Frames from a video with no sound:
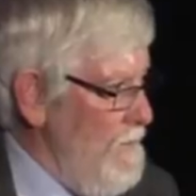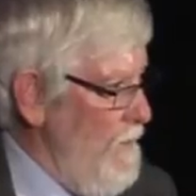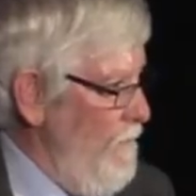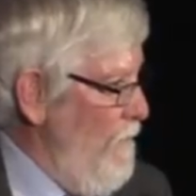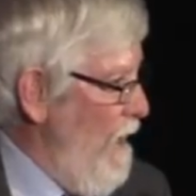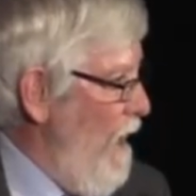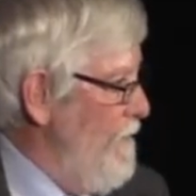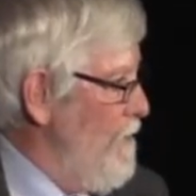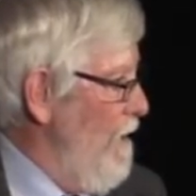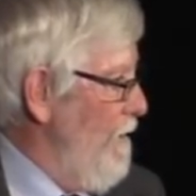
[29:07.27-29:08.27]
So from a
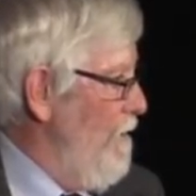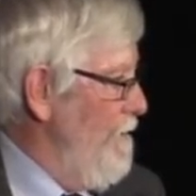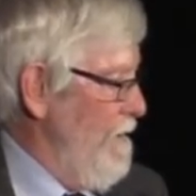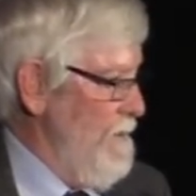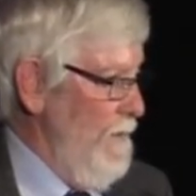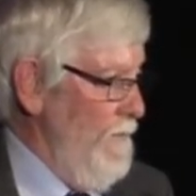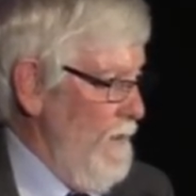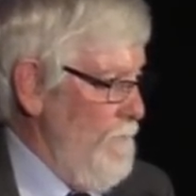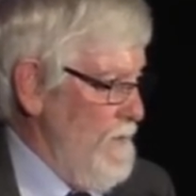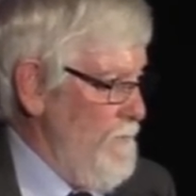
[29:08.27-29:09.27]
hydraulic
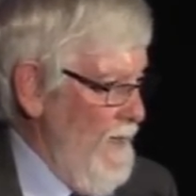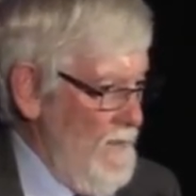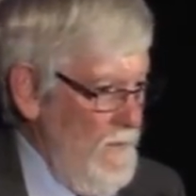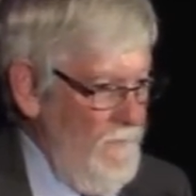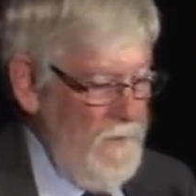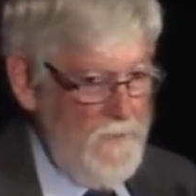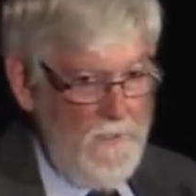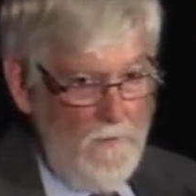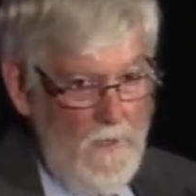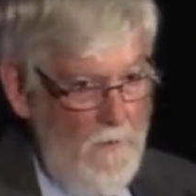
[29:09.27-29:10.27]
conductivity perspective, you're
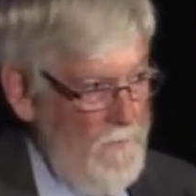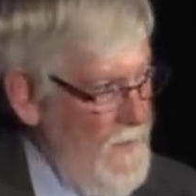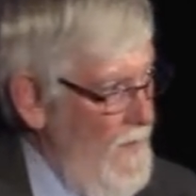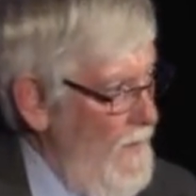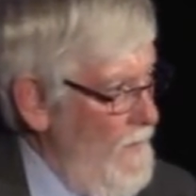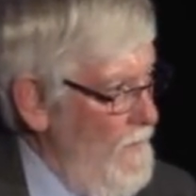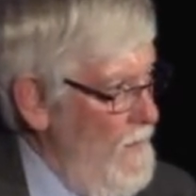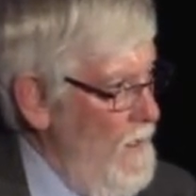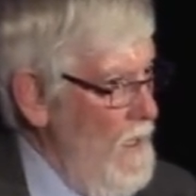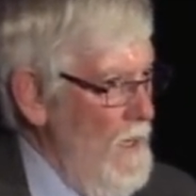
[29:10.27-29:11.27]
still okay.
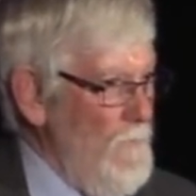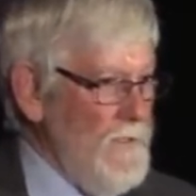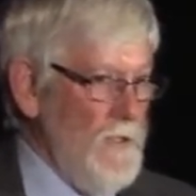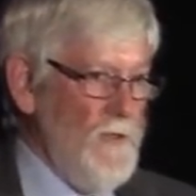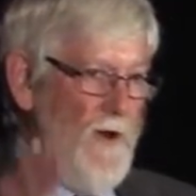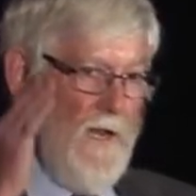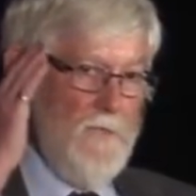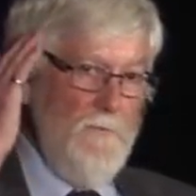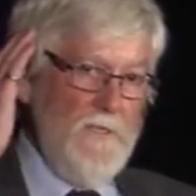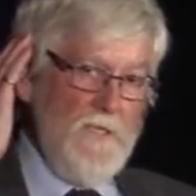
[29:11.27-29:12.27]
But your
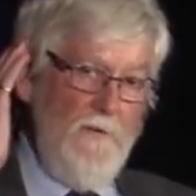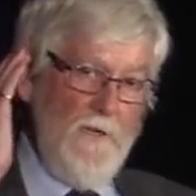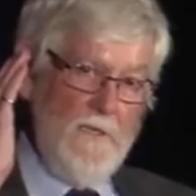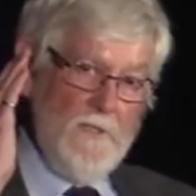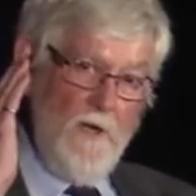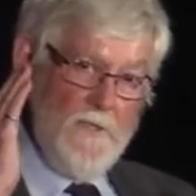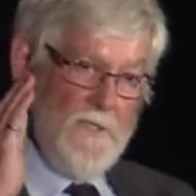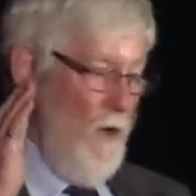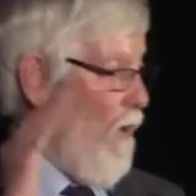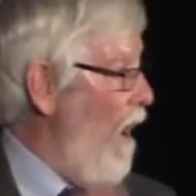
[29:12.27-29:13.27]
transmissivity has got
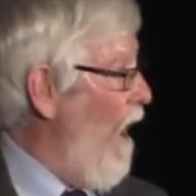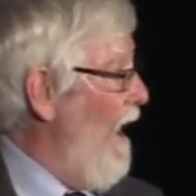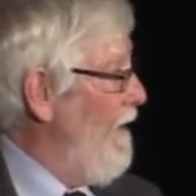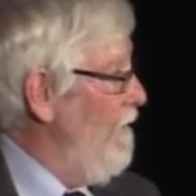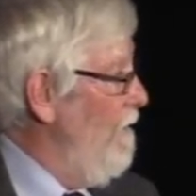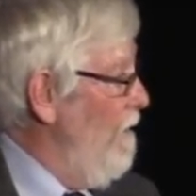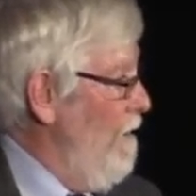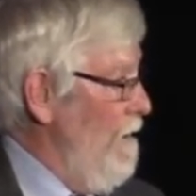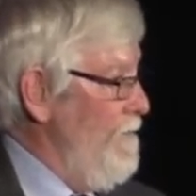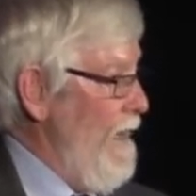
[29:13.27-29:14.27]
so high
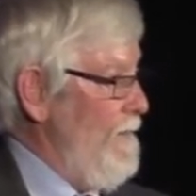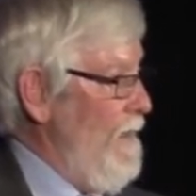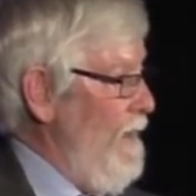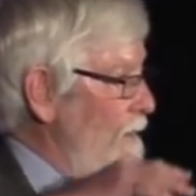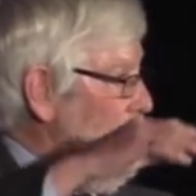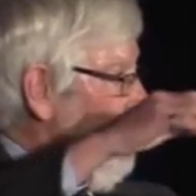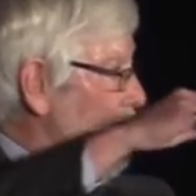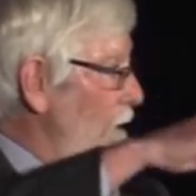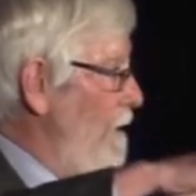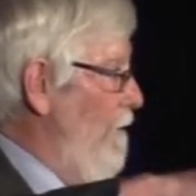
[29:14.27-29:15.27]
that any
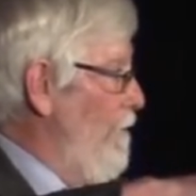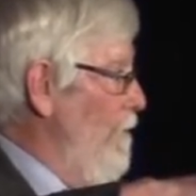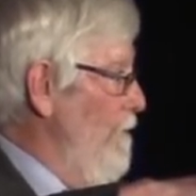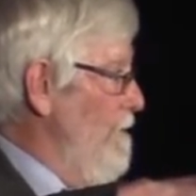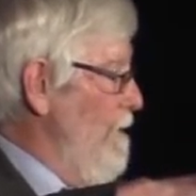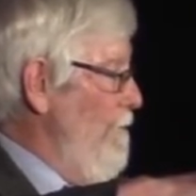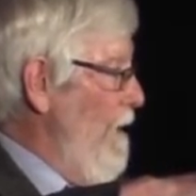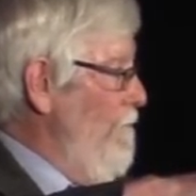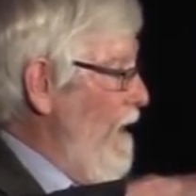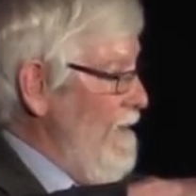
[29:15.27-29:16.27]
leak through the
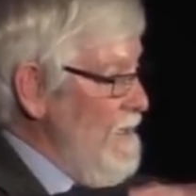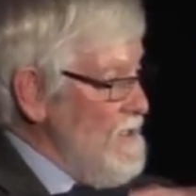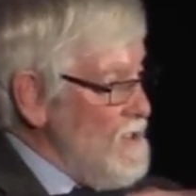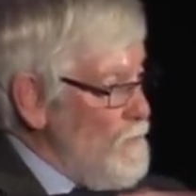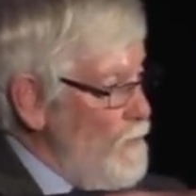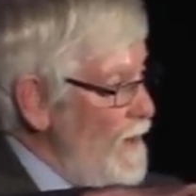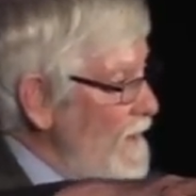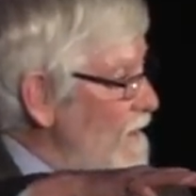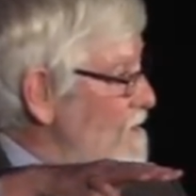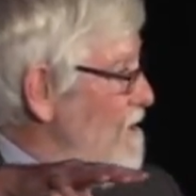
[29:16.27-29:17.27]
geomembrane is
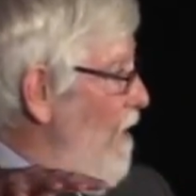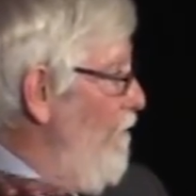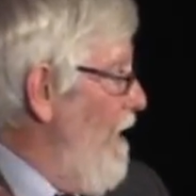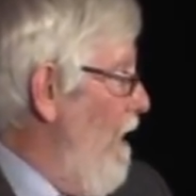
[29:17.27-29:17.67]
spreading itself